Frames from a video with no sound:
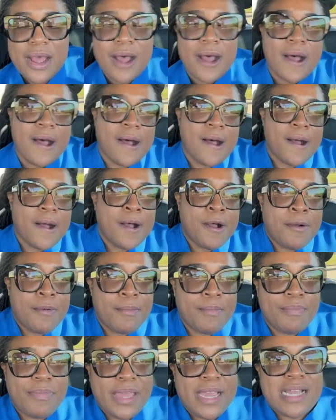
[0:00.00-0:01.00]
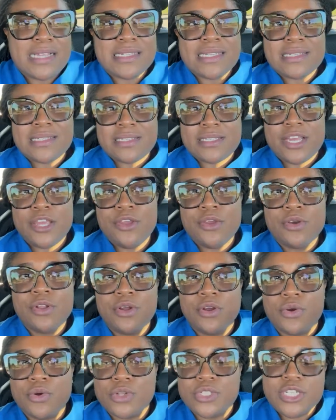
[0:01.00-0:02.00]
Because as I say, you
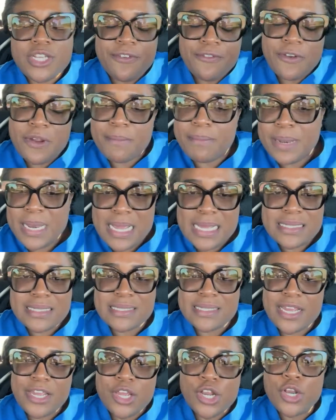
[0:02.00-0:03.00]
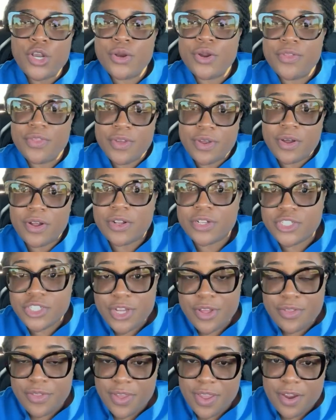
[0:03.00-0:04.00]
will go to different places and you learn the
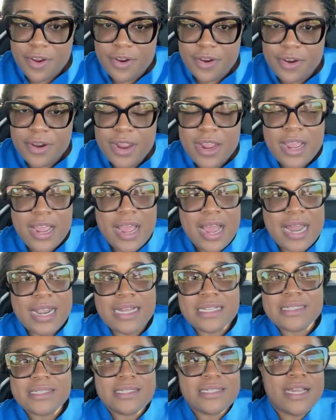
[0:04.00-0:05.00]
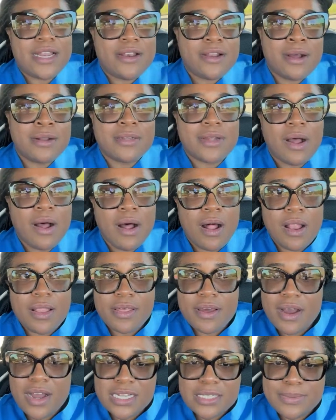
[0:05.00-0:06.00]
culture there. And as I say, not
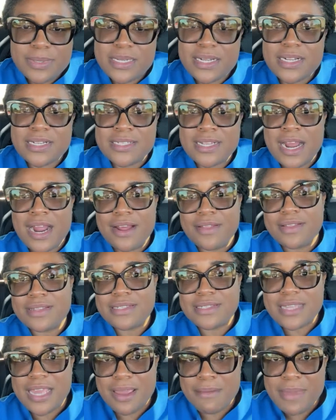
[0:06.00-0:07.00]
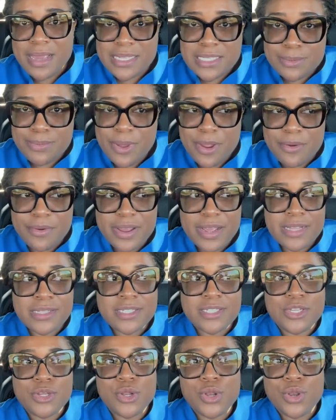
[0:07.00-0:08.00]
all the hospitals are the same
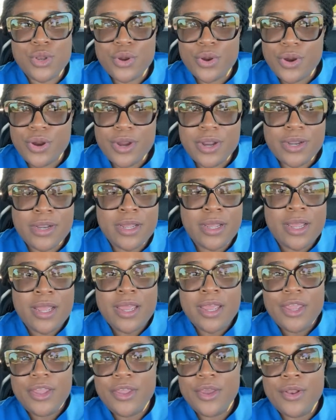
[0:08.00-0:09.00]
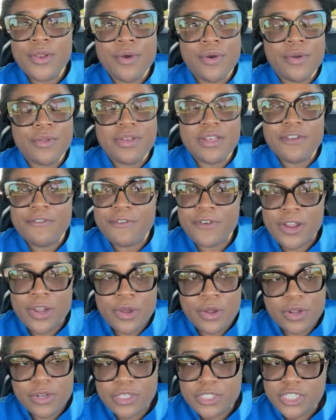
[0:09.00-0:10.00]
experience. You learn, you know,
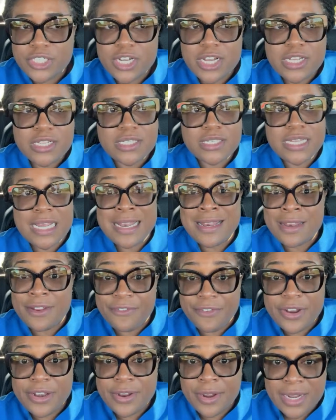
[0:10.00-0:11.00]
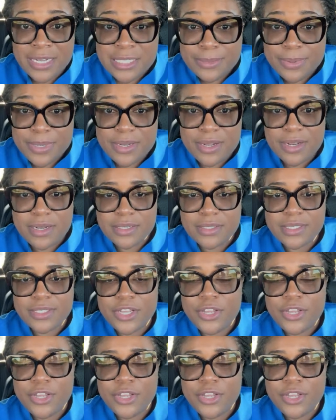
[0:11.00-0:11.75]
different cultures in different hospitals.